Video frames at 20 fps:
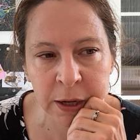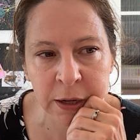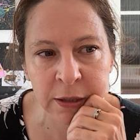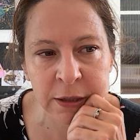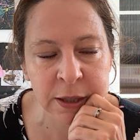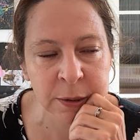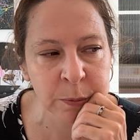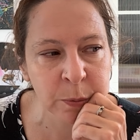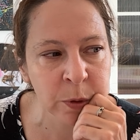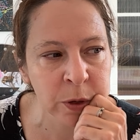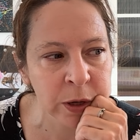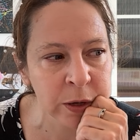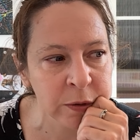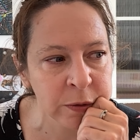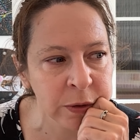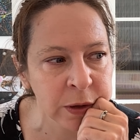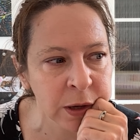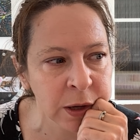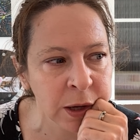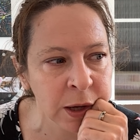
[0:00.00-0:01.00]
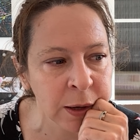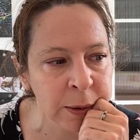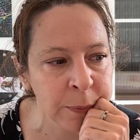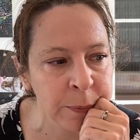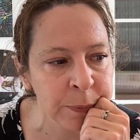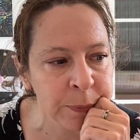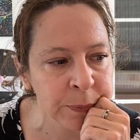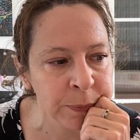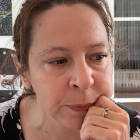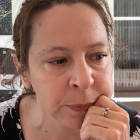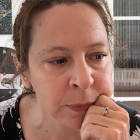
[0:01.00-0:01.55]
I did one a